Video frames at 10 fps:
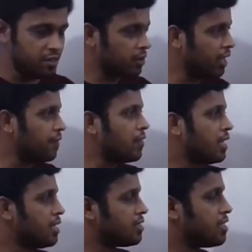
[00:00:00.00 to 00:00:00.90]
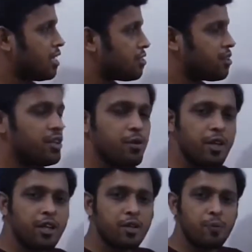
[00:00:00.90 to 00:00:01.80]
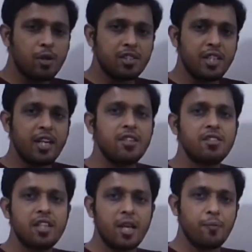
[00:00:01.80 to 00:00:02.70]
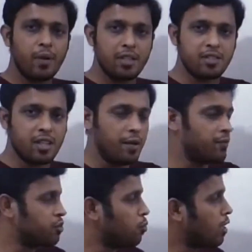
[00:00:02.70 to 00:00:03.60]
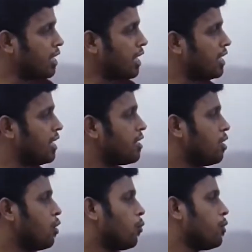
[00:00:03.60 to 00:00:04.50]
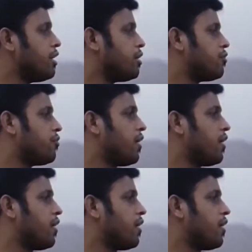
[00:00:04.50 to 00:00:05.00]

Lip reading: Okay, just you need to proceed step by step. So what I did, we need to